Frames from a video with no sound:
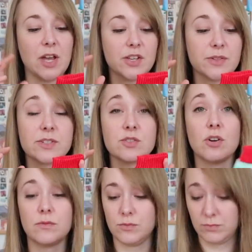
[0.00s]
So it's
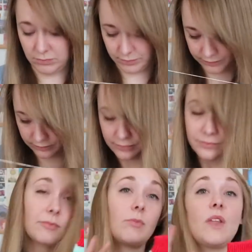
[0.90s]
not
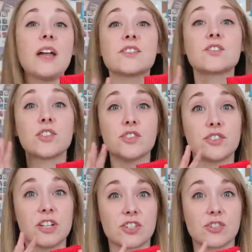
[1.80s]
a
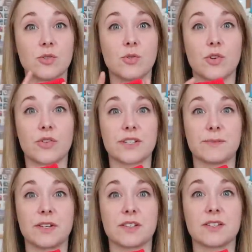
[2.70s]
traditional
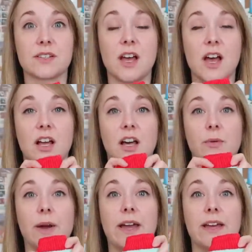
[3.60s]
Christmas
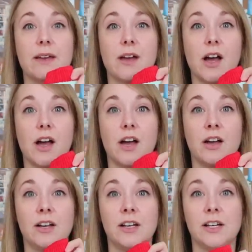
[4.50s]
colourway,
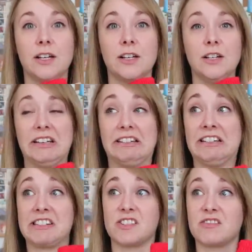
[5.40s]
at
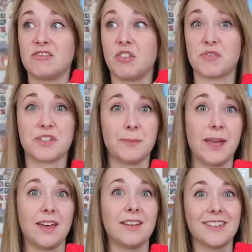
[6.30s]
least not to
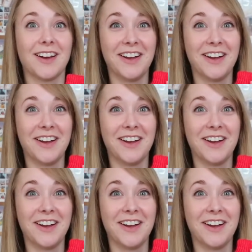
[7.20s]
me.